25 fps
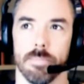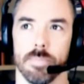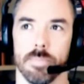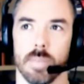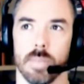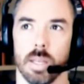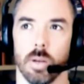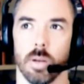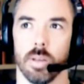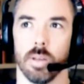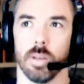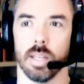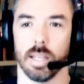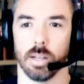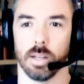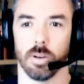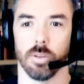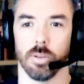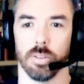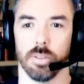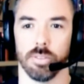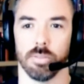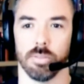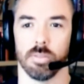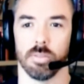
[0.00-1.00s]
hitting all
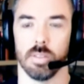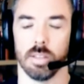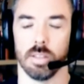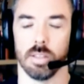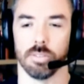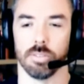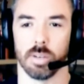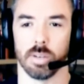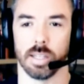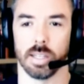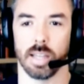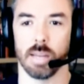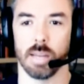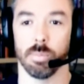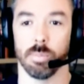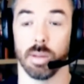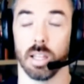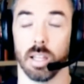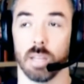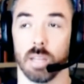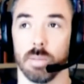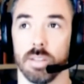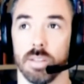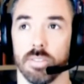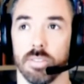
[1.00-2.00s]
these great gameplay
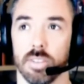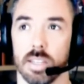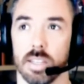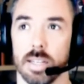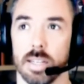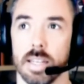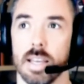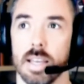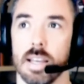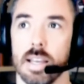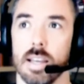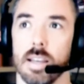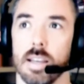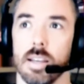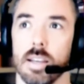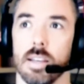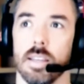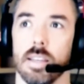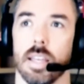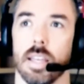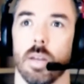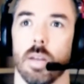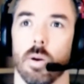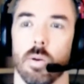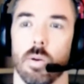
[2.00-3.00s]
elements. And
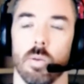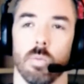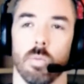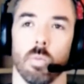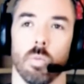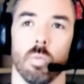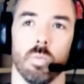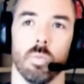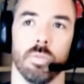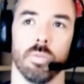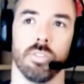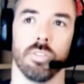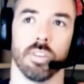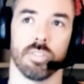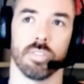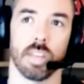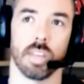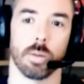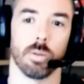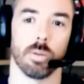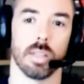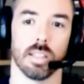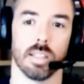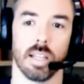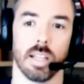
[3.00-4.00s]
just
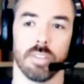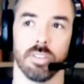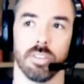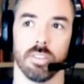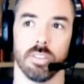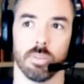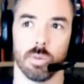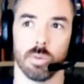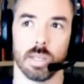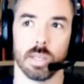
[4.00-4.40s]
like with League of Legends,